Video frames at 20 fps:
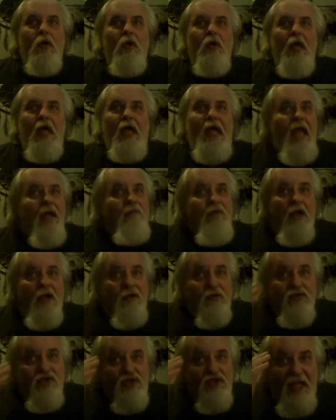and have an
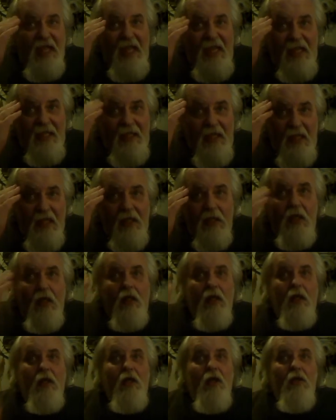understanding,
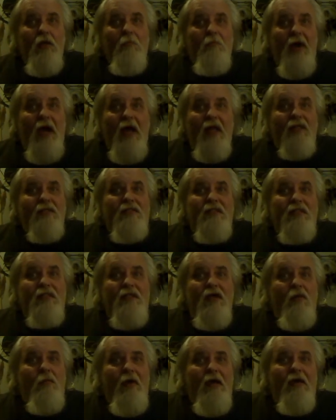policies
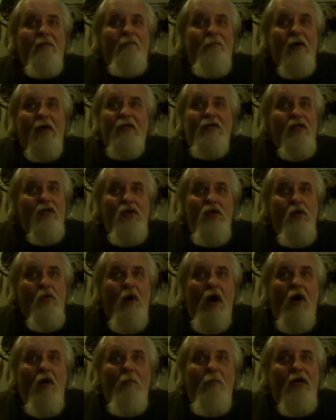don't make a fuck to you
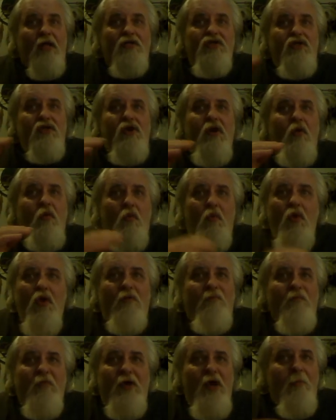all because you don't
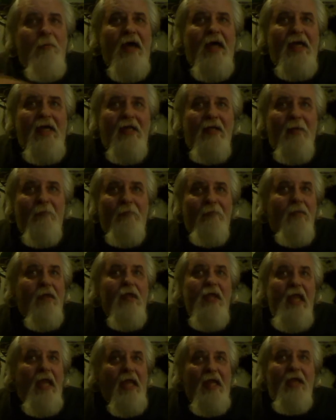work for nobody
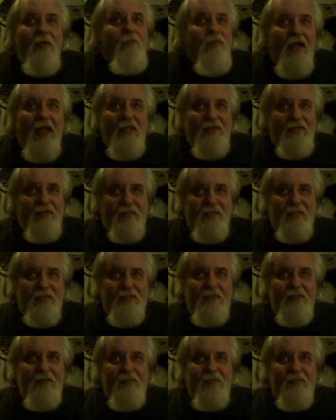in them places.